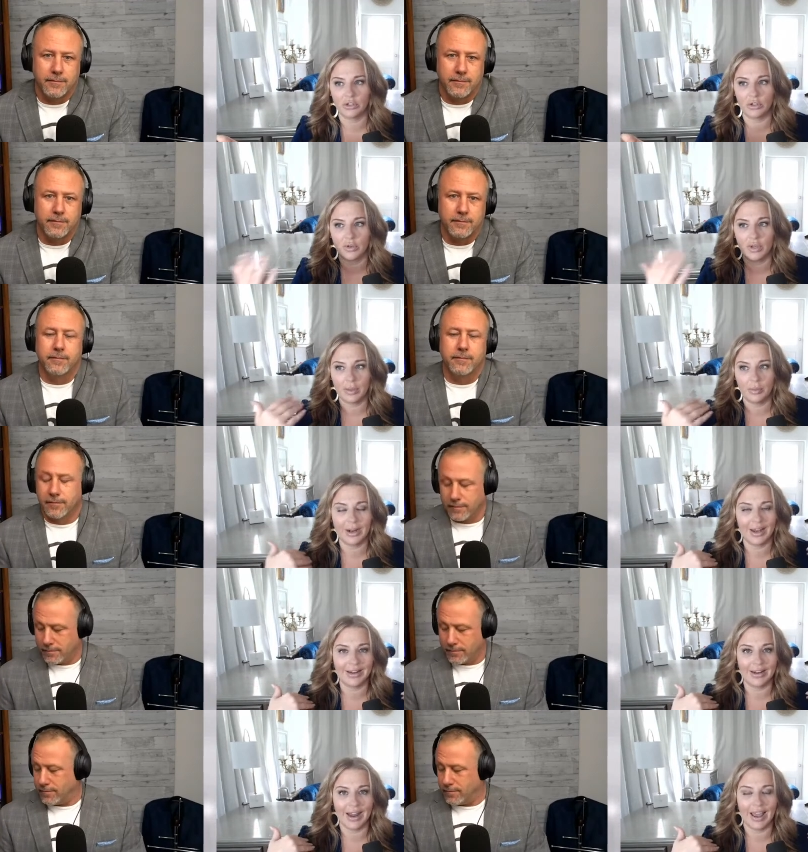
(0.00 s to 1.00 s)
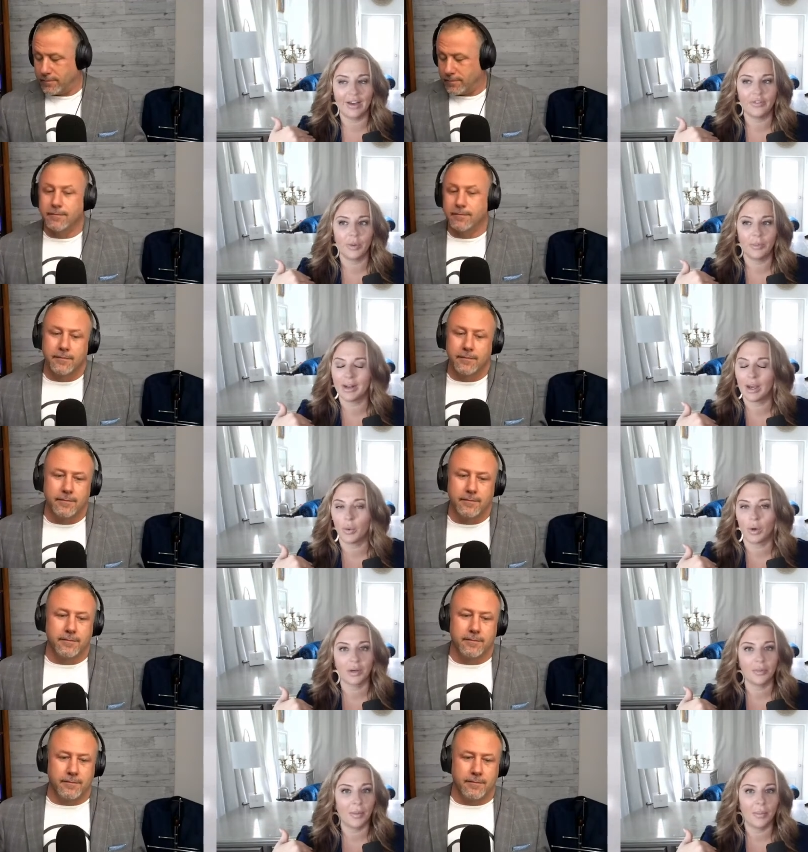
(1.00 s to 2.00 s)
Speaker 1: degree but i didn't have one but i
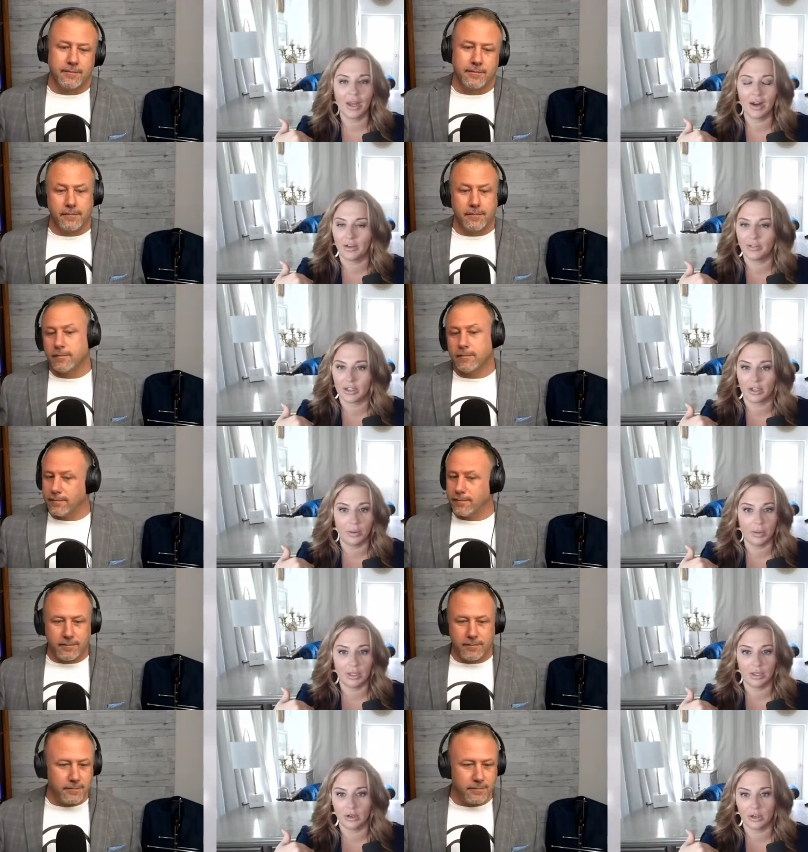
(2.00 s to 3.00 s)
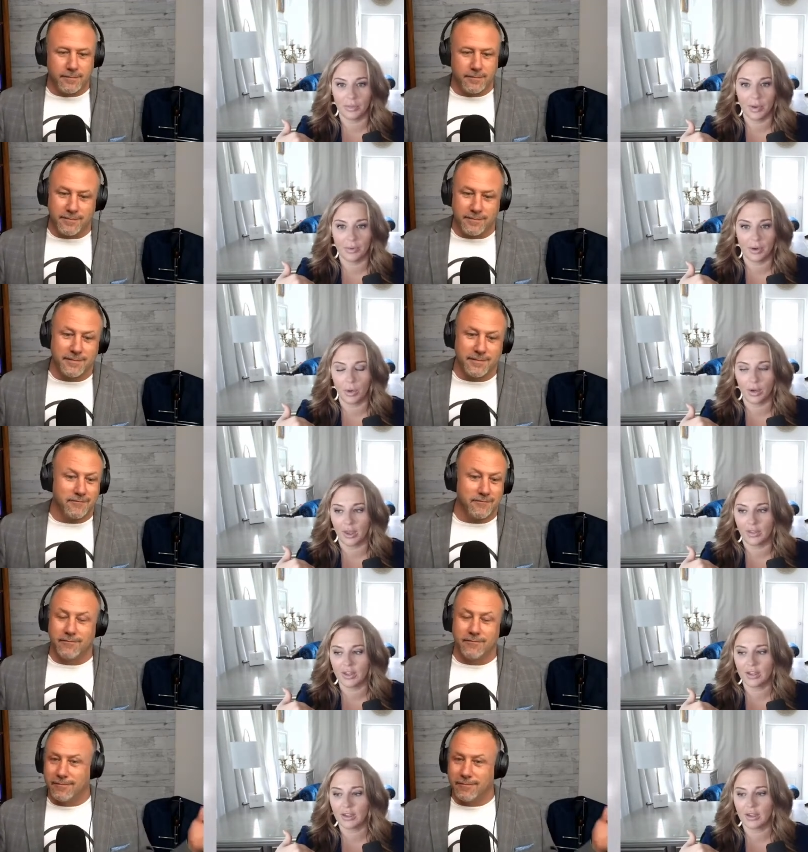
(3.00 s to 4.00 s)
worked my butt off like nobody can argue about my work
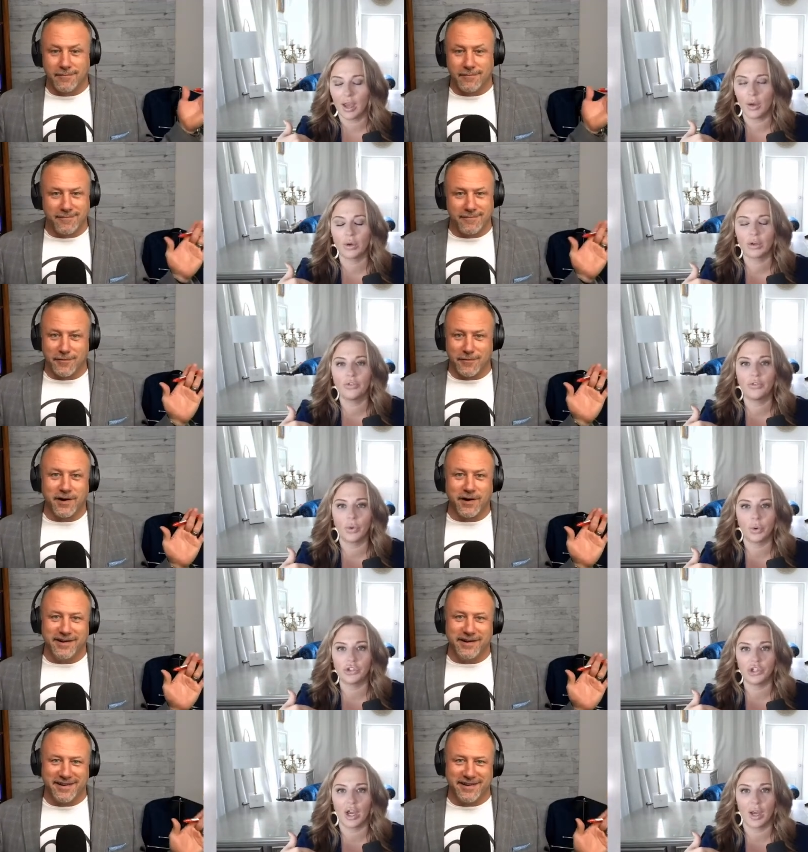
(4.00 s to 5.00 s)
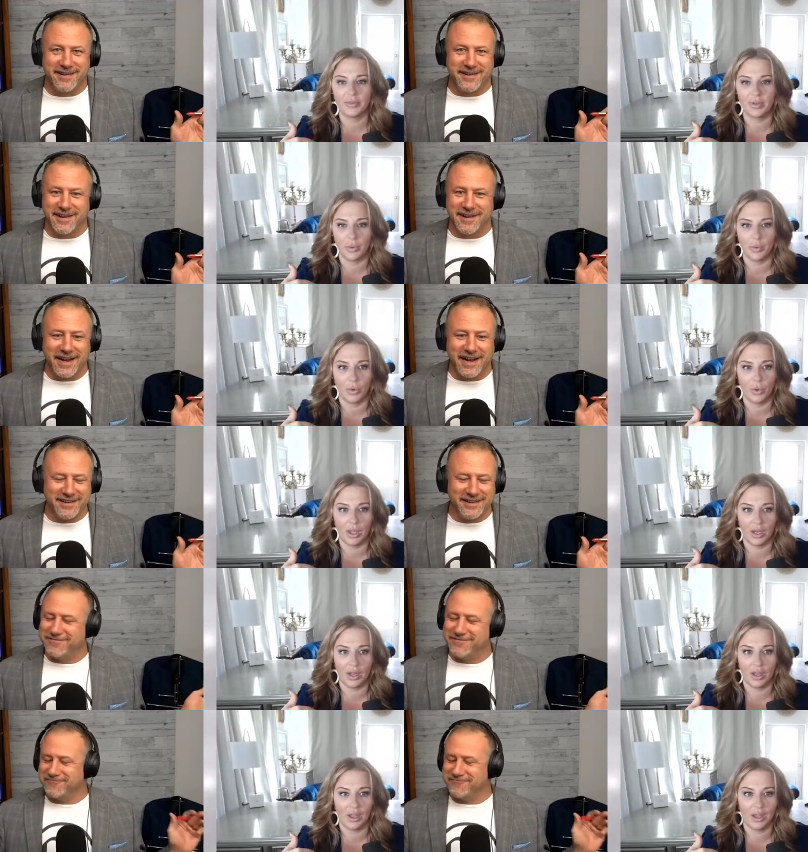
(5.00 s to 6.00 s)
ethic i worked right. four jobs at I, one point
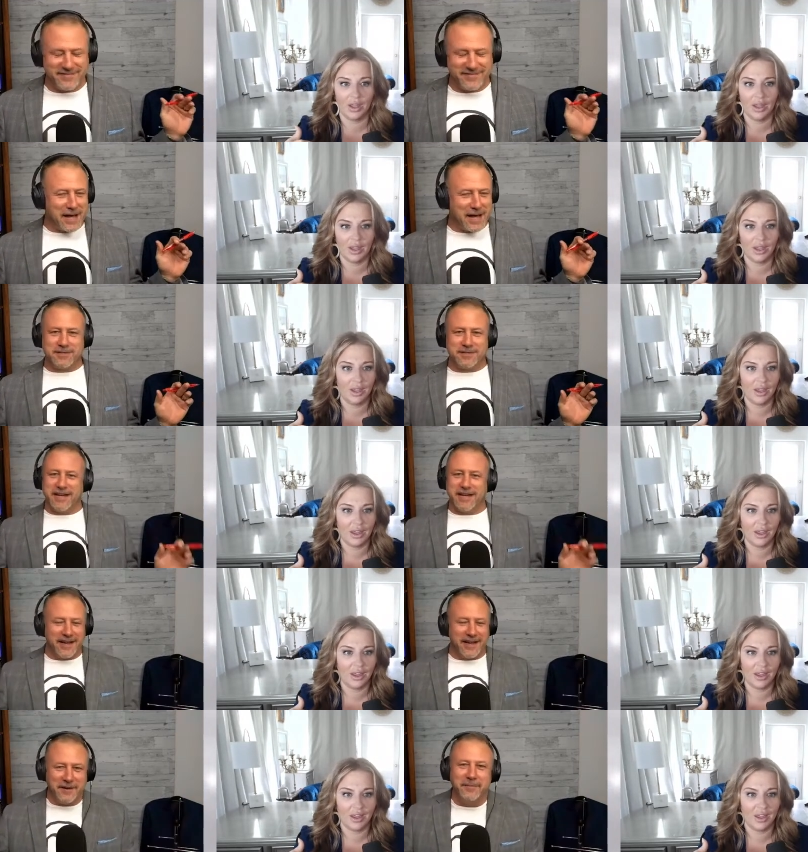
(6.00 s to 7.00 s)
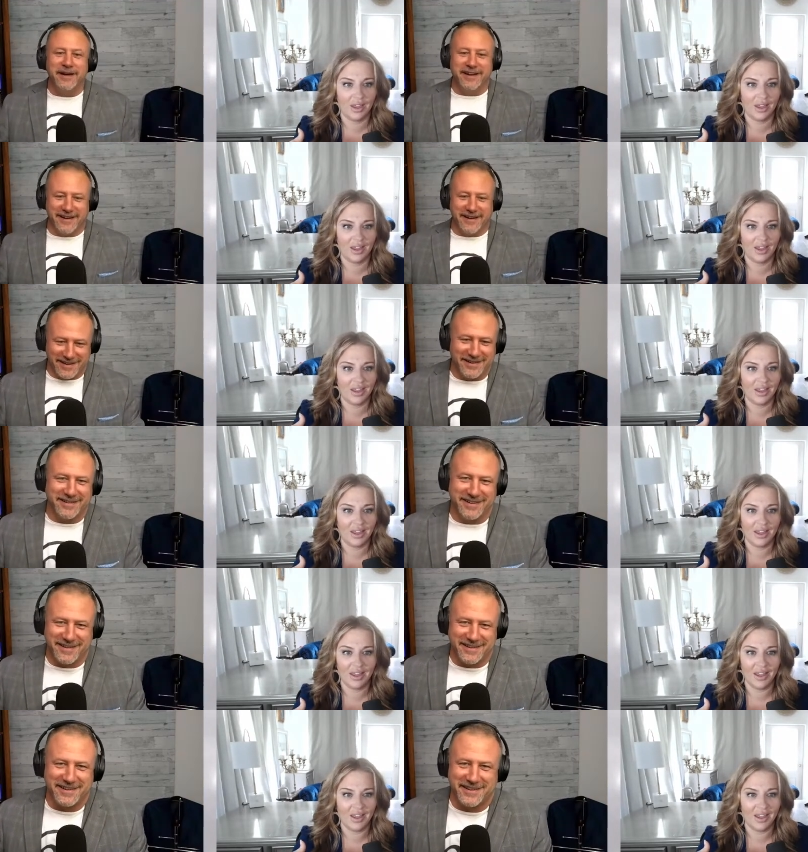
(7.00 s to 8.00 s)
Speaker 2: absolutely amen
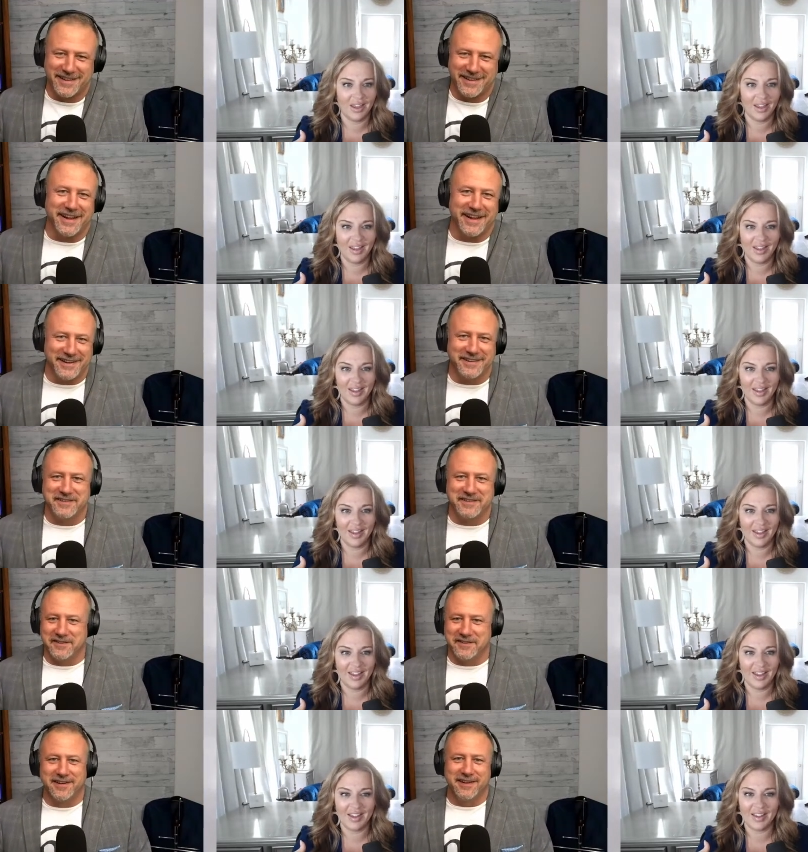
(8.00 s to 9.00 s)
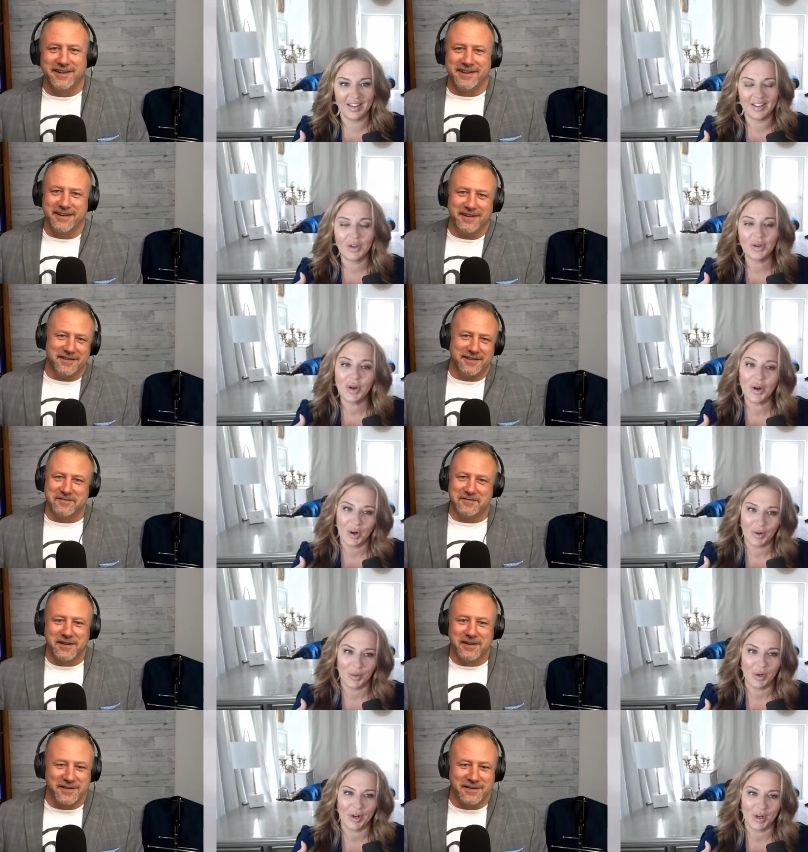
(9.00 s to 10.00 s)
that. You're a hard
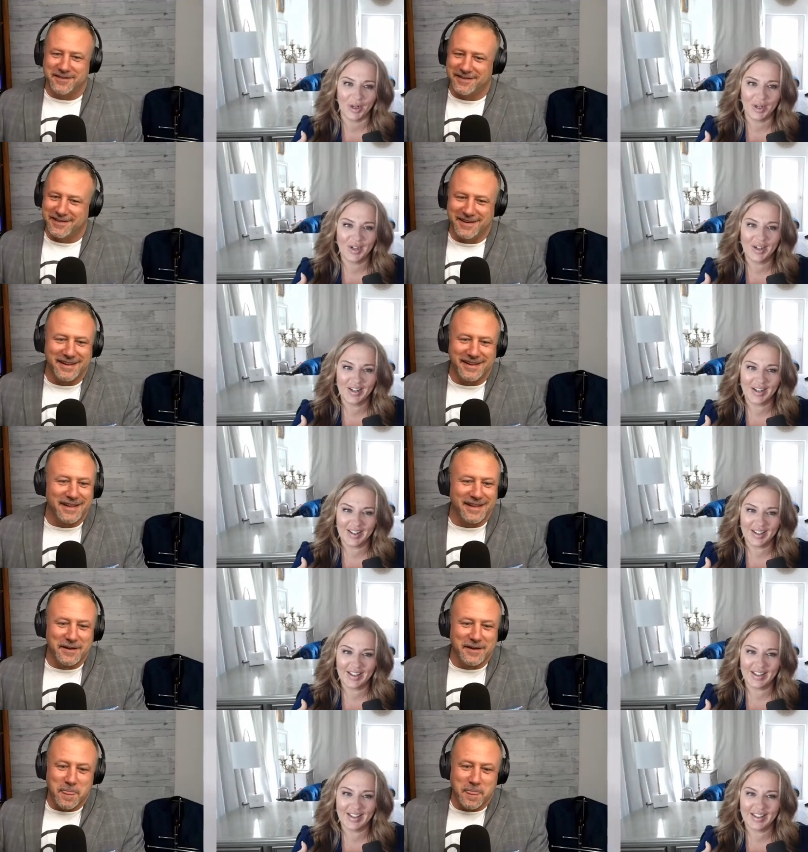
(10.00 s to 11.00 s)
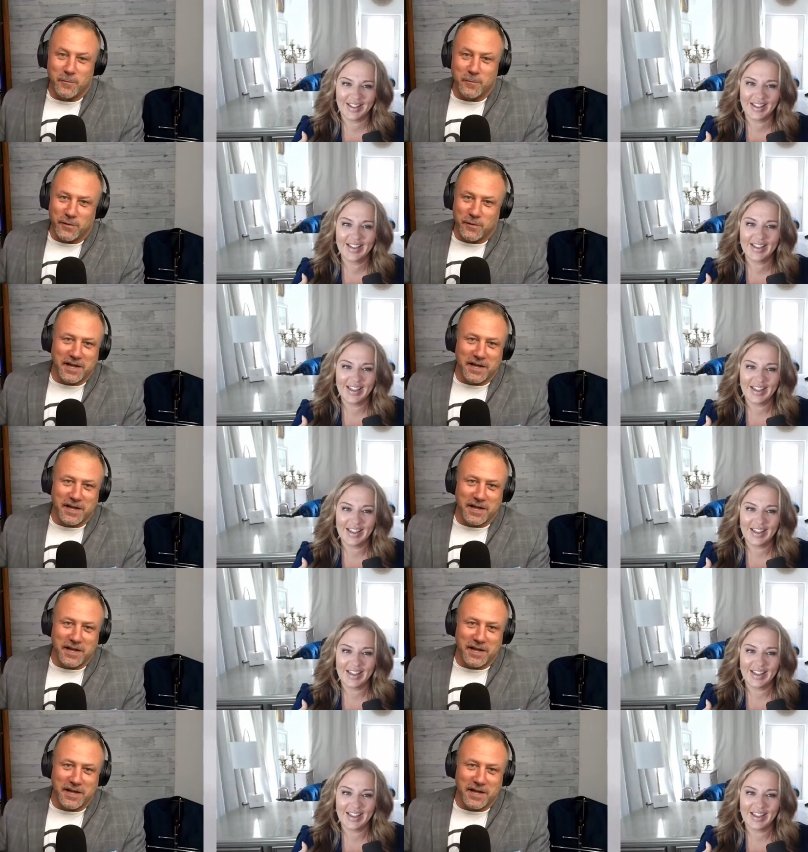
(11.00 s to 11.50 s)
worker. Well, I'm a